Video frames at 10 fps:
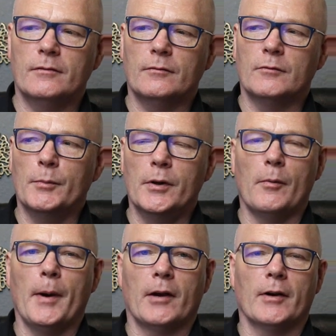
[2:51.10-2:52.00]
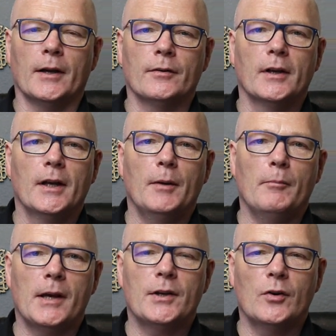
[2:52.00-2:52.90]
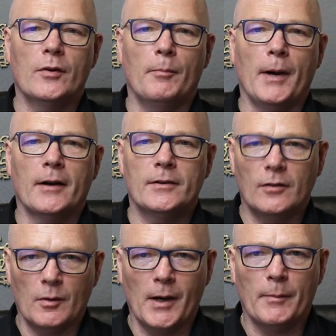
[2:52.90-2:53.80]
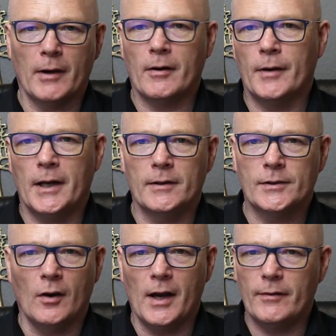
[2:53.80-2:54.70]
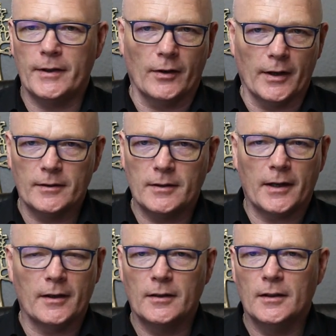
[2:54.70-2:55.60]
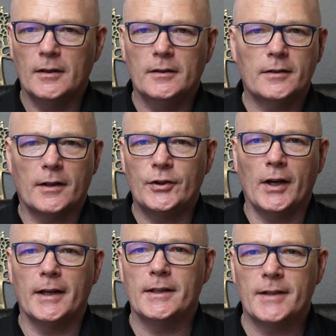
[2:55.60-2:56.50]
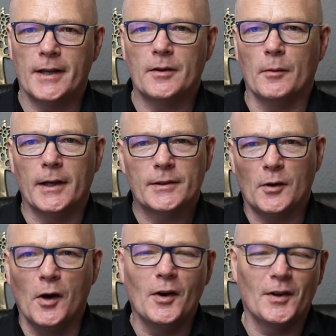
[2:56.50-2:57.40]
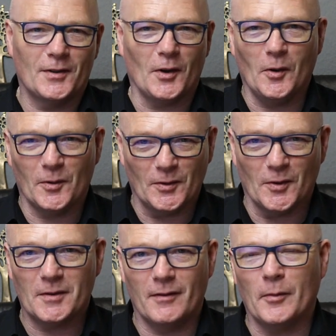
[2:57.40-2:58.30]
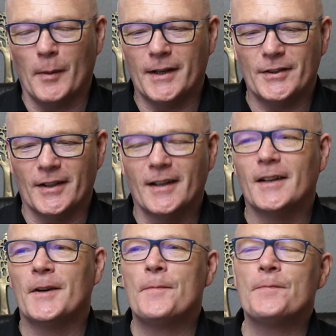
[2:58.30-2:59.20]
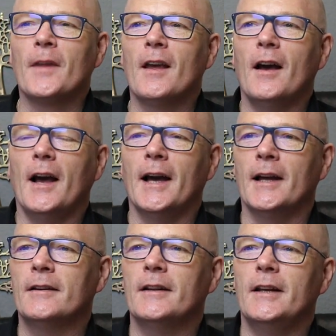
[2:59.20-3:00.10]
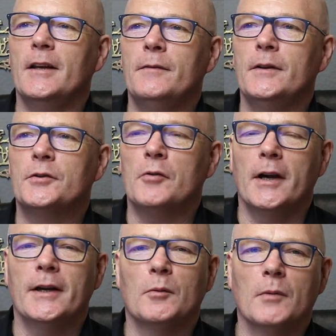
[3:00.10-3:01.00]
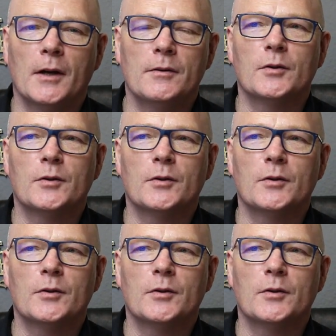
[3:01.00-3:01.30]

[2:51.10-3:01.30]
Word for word: remove a background, make sure the back. Look at my background here; it's got everything on it. It's like a it's like a Chinese takeaway. It's got all sorts of information. And if you try and upload